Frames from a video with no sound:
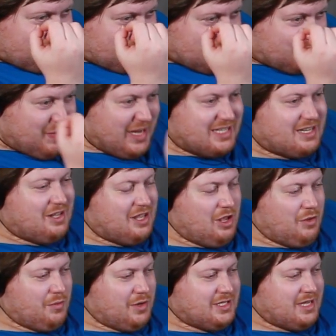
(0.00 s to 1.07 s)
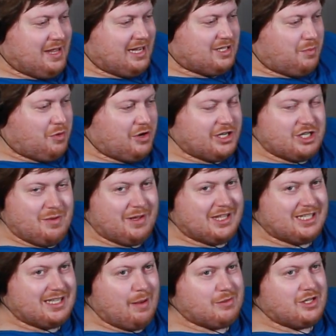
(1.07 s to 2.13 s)
But basically the only reason that's a prediction about
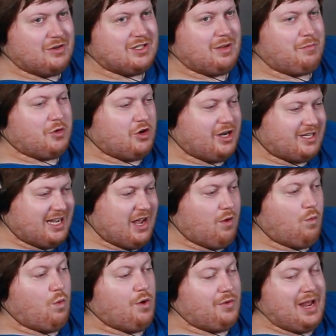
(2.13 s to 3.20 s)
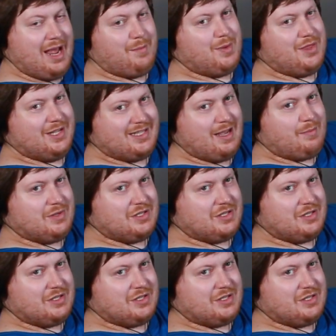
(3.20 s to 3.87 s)
this episode is I'm predicting it won't happen this